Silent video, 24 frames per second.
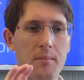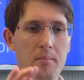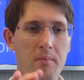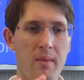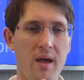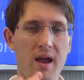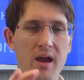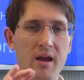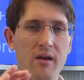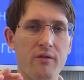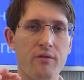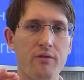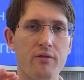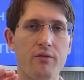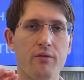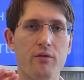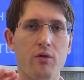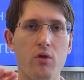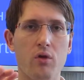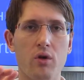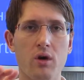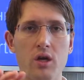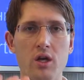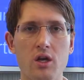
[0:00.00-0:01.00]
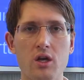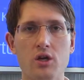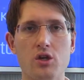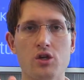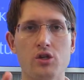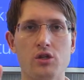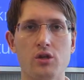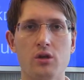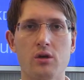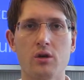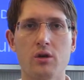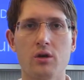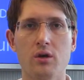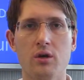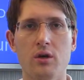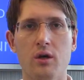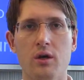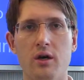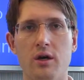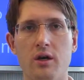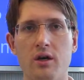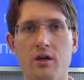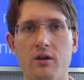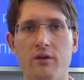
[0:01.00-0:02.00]
made for each
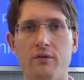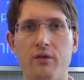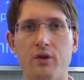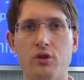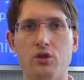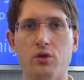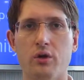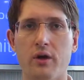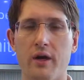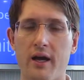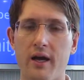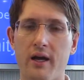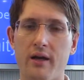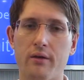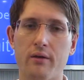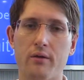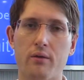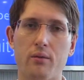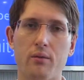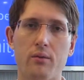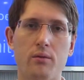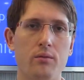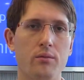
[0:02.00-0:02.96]
individual, and